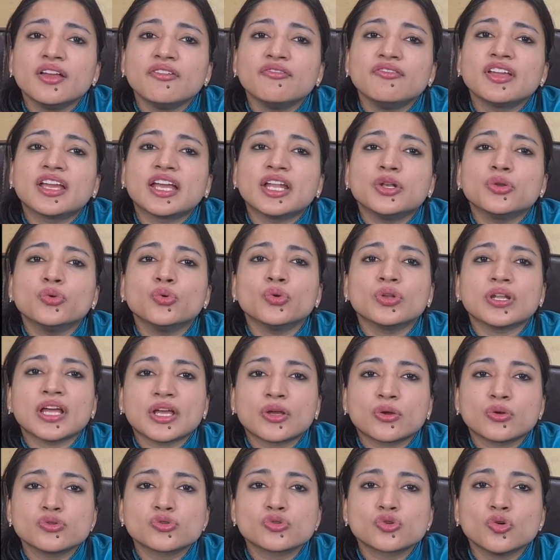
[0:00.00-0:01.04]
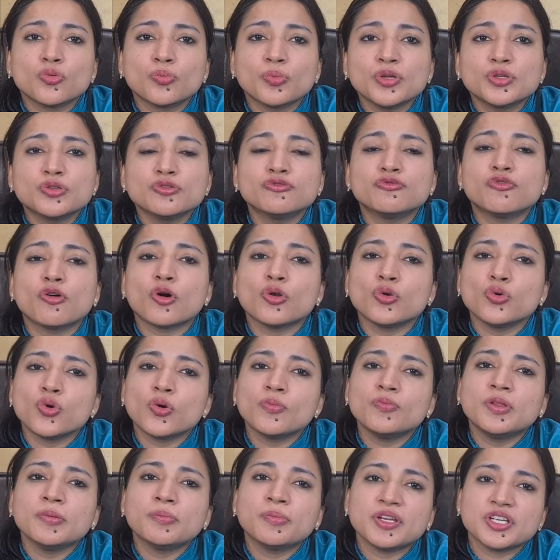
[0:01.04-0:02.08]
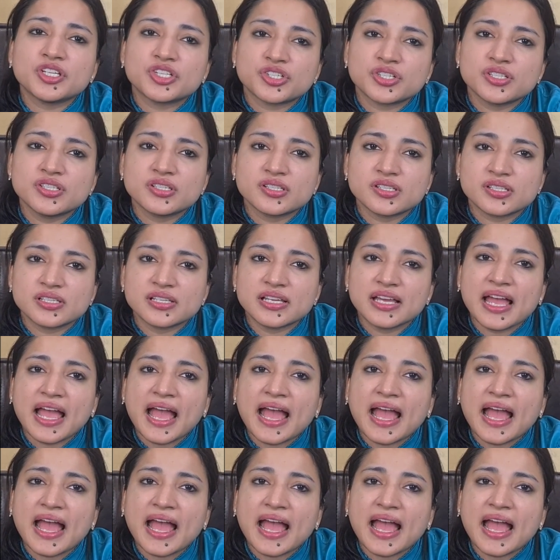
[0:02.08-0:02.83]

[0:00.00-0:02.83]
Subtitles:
we can do onychoscopy to follow up the patients,